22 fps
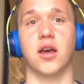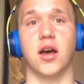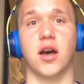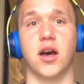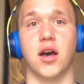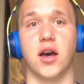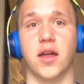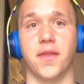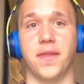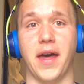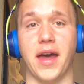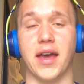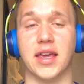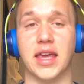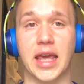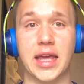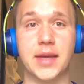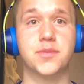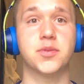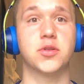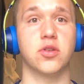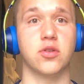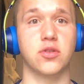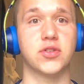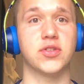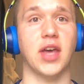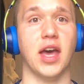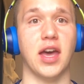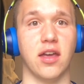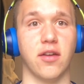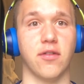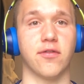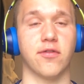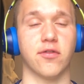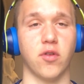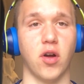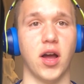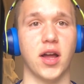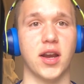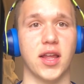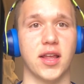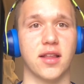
that keeps you safe, right?